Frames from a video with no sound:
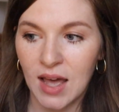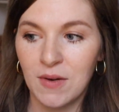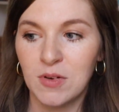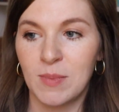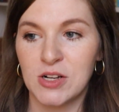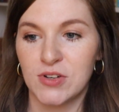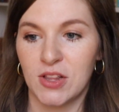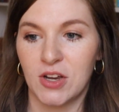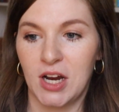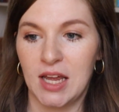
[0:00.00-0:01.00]
I would much
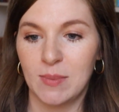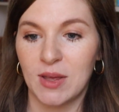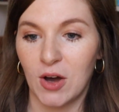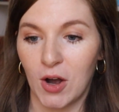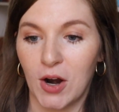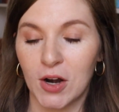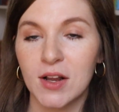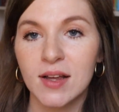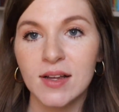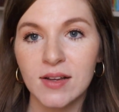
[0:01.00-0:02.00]
rather it be hard
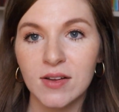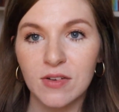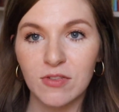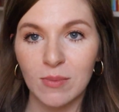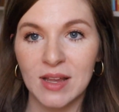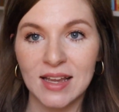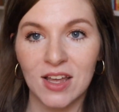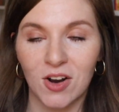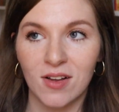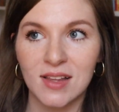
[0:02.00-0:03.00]
for me to
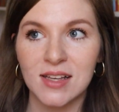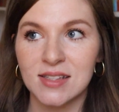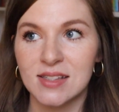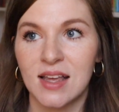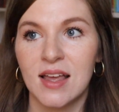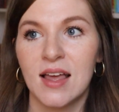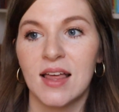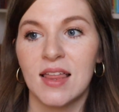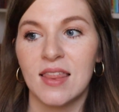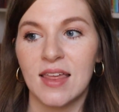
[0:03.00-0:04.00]
get on this
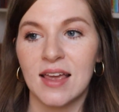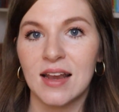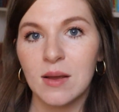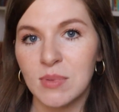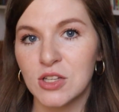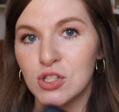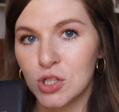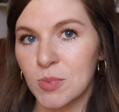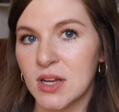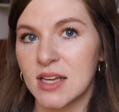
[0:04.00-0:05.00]
than it be
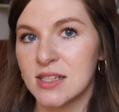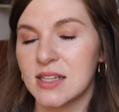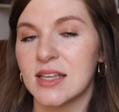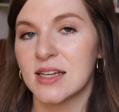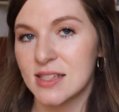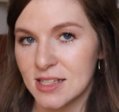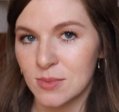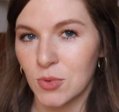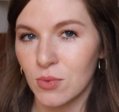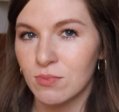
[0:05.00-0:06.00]
super easily
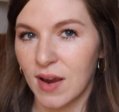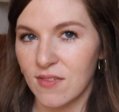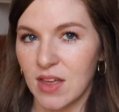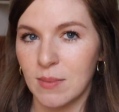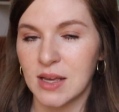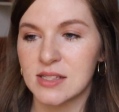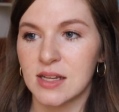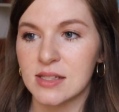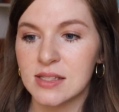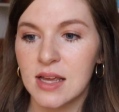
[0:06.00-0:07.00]
accessible, if that makes
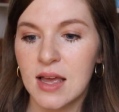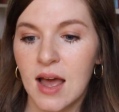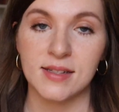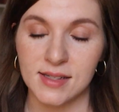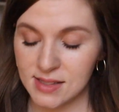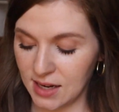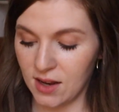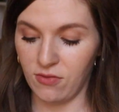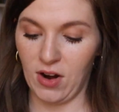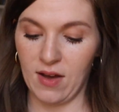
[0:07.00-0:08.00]
sense. It does
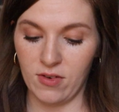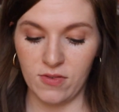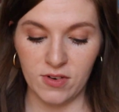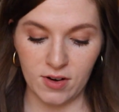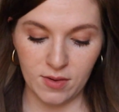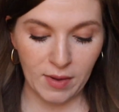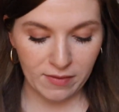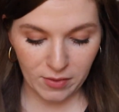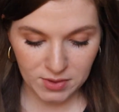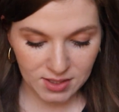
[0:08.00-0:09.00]
take forever for my
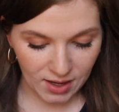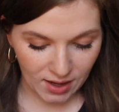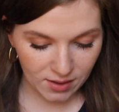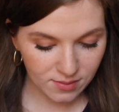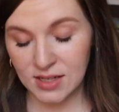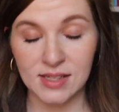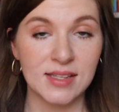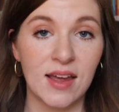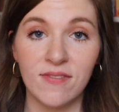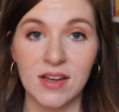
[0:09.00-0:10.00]
phone to die. It
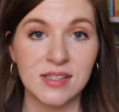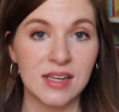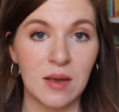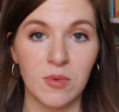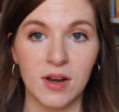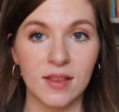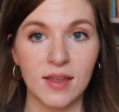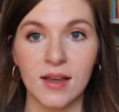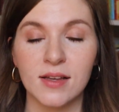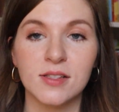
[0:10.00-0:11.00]
doesn't have FaceTime or
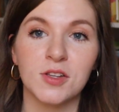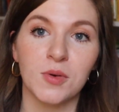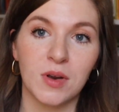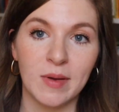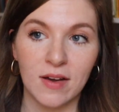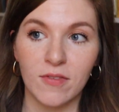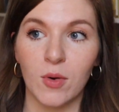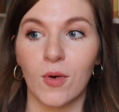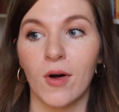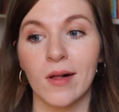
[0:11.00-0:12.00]
anything, so when I make a
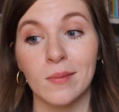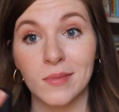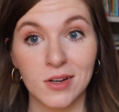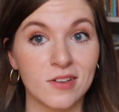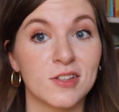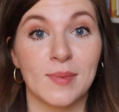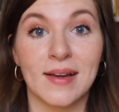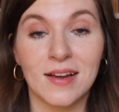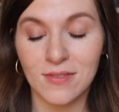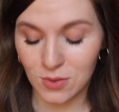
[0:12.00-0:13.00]
phone call, I'm literally just
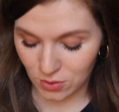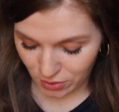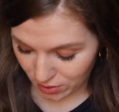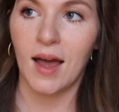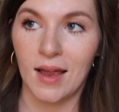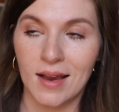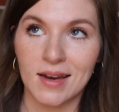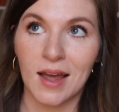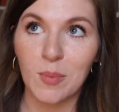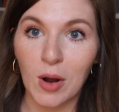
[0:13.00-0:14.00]
making a phone call.
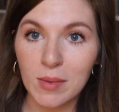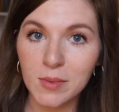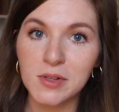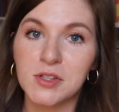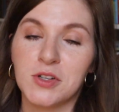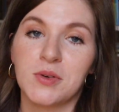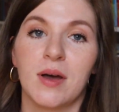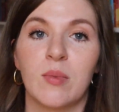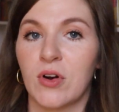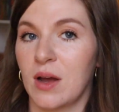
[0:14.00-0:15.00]
And I probably will do
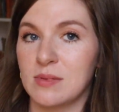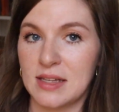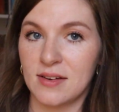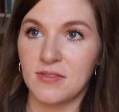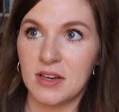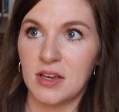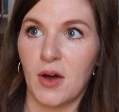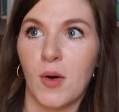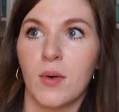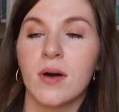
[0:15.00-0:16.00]
a more updated
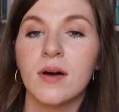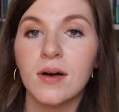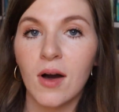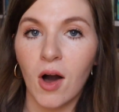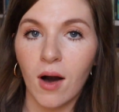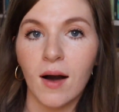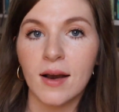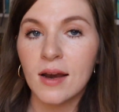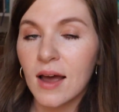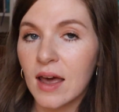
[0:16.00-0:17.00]
video
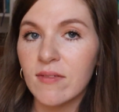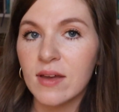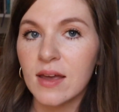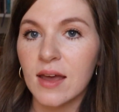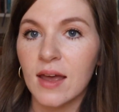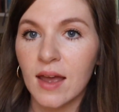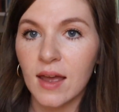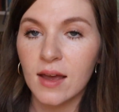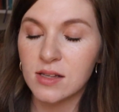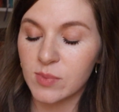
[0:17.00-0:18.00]
on not having
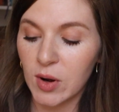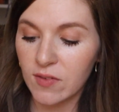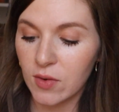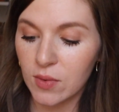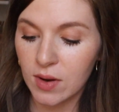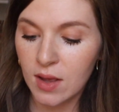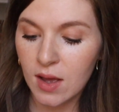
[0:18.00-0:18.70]
a smartphone.